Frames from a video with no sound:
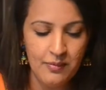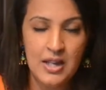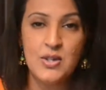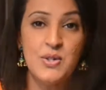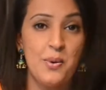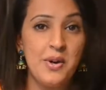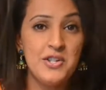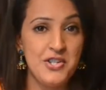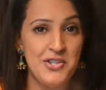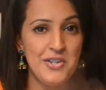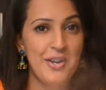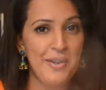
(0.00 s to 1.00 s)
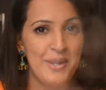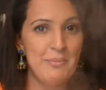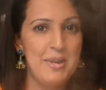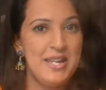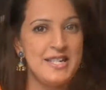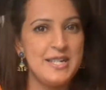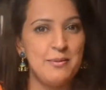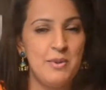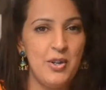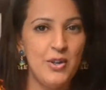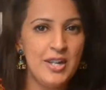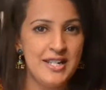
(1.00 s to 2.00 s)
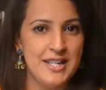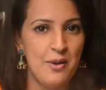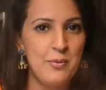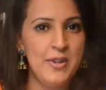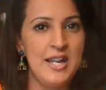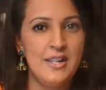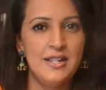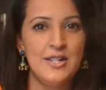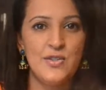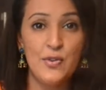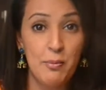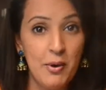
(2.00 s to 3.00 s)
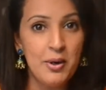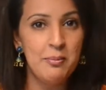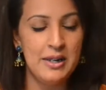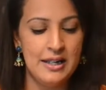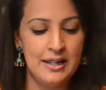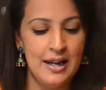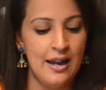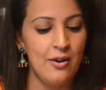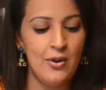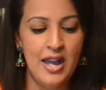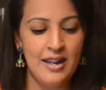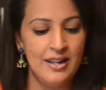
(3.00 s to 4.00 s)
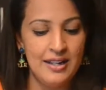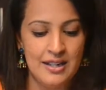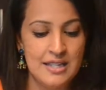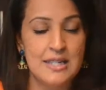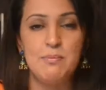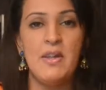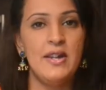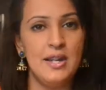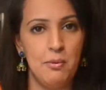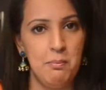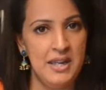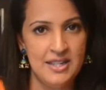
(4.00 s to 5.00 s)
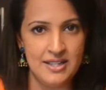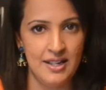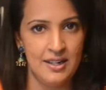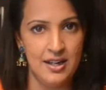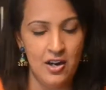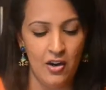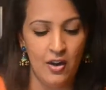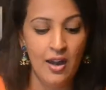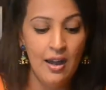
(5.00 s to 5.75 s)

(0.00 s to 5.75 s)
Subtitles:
So our ginger garlic paste has been cooking down with the onions for about a minute now, and it is smelling amazing in here.